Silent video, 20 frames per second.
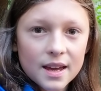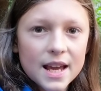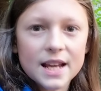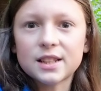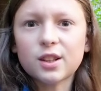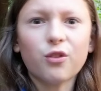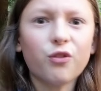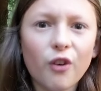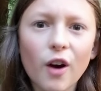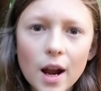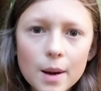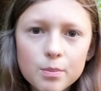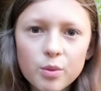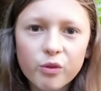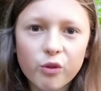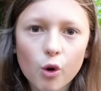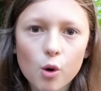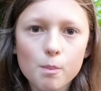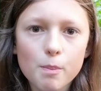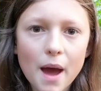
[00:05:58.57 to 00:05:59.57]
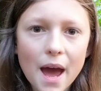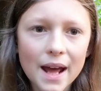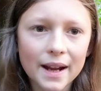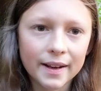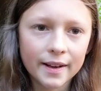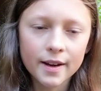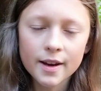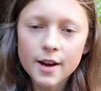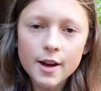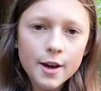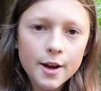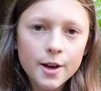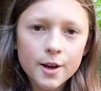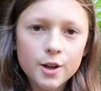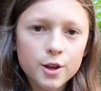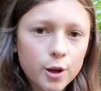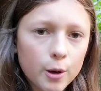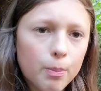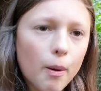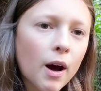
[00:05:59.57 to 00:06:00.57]
is fine before bed.
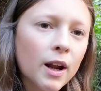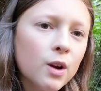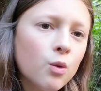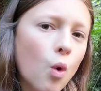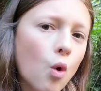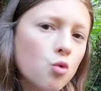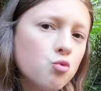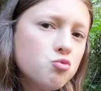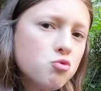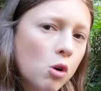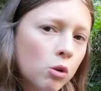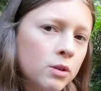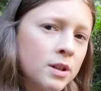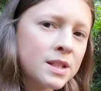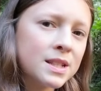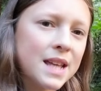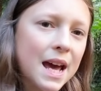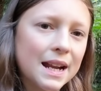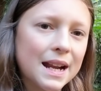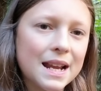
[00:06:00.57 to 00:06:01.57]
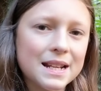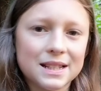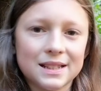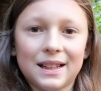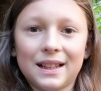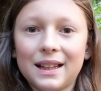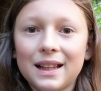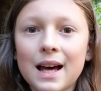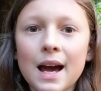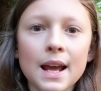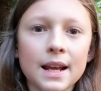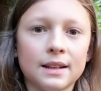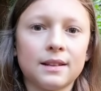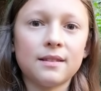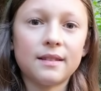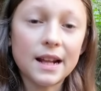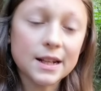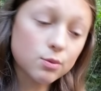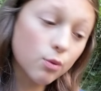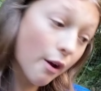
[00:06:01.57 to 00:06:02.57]
Your body won't notice that as
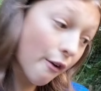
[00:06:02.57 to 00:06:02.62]
light. That's